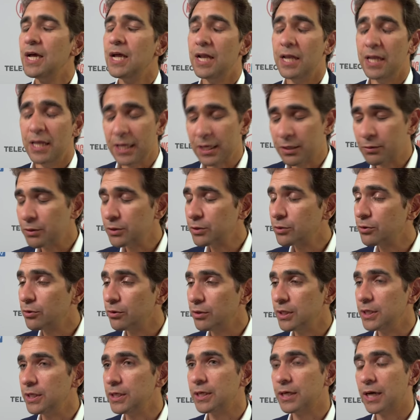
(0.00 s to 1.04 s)
Liquid
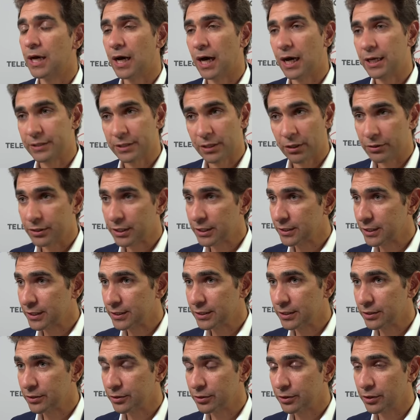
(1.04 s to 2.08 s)
cooling at our data
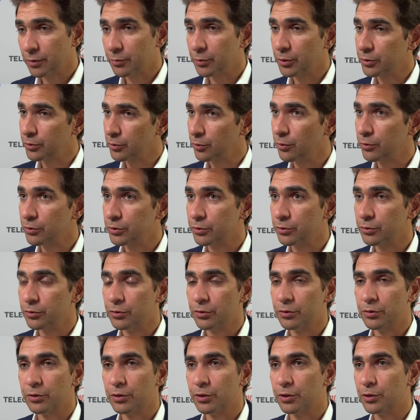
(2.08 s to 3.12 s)
center, but also
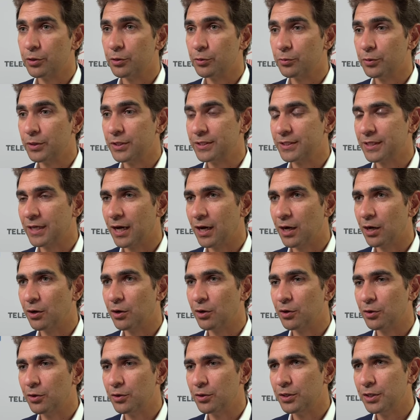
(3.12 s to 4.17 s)
uh, with
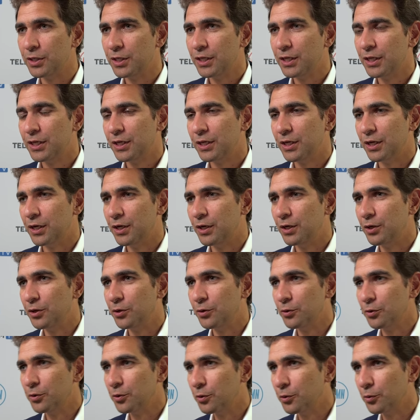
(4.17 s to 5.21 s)
our, uh,
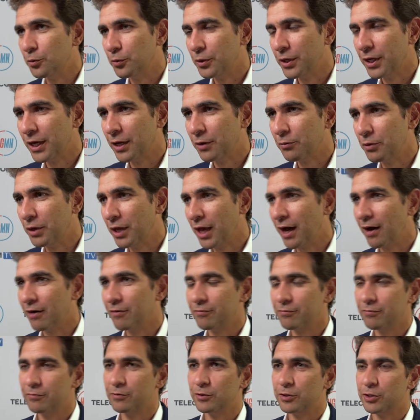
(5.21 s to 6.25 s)
you know, we, we
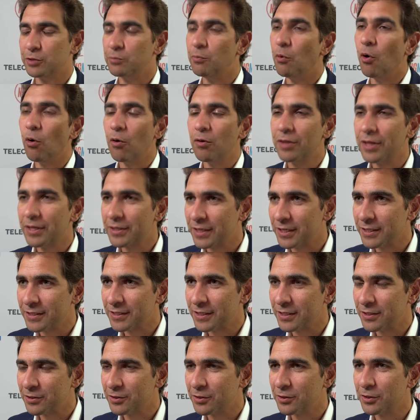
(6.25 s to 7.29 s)
have small data
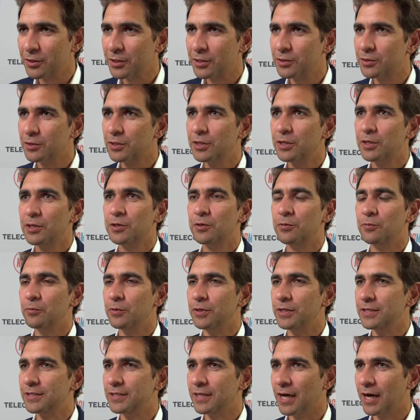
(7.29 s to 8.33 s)
centers
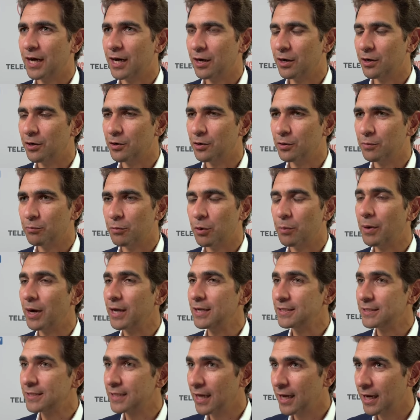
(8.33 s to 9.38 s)
with our mobile
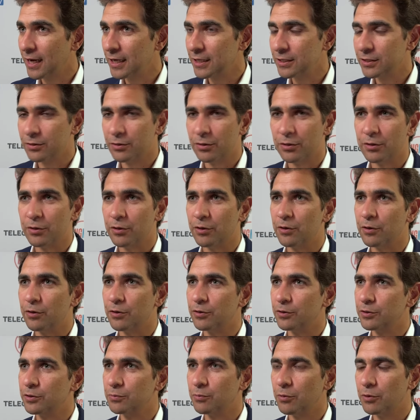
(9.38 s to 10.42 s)
sites or,
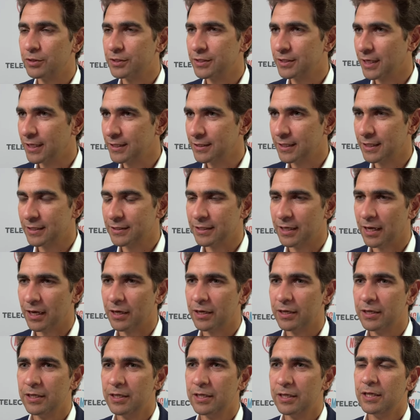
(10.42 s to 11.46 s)
or small sites that are
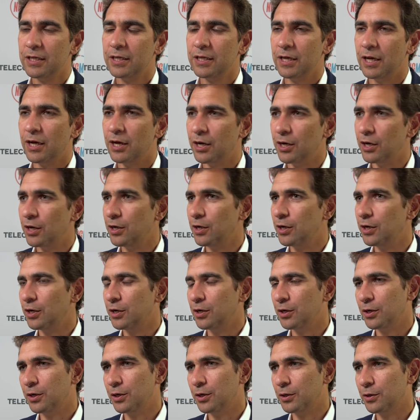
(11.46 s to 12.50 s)

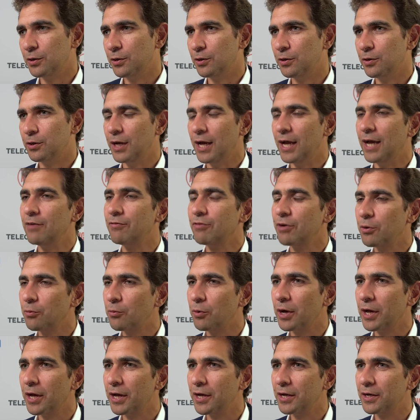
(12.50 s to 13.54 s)
uh,
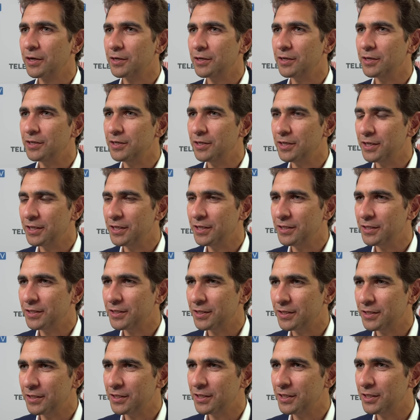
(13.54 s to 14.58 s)
everywhere in,
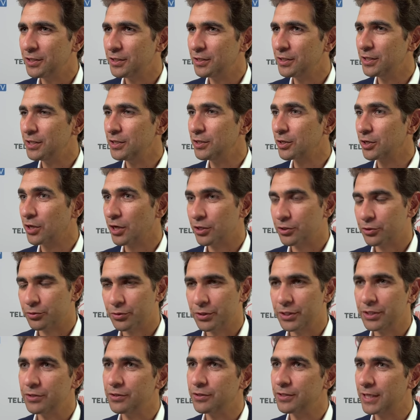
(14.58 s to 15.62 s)
in, in a
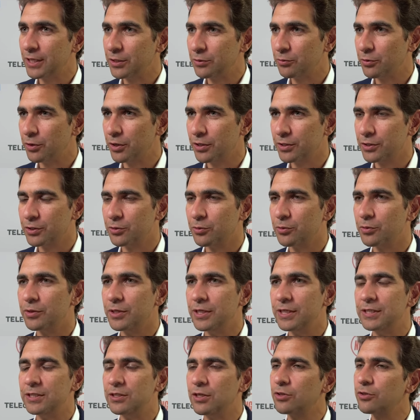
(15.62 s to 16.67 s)
country in the network. So
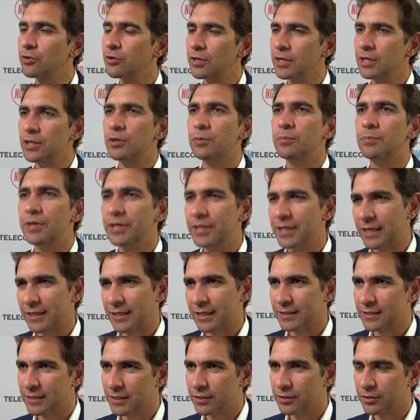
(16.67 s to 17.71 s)
it's not only the big
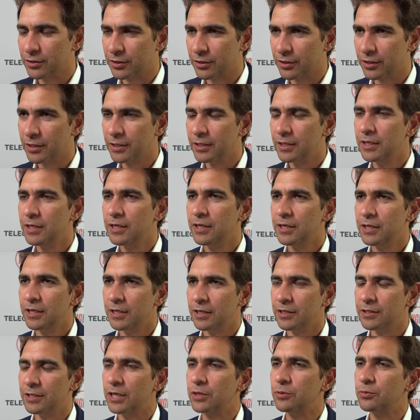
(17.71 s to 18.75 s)
data center,
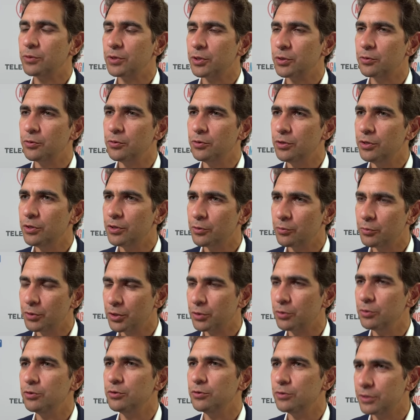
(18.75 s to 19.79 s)
uh, that we could, uh, we
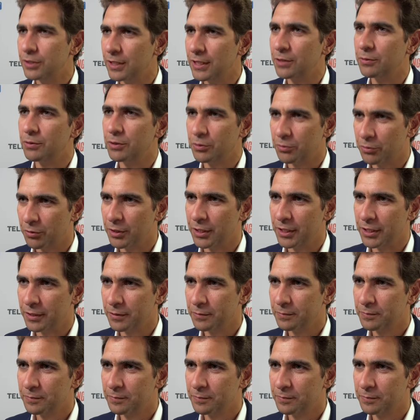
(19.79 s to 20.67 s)
could use liquid cooling.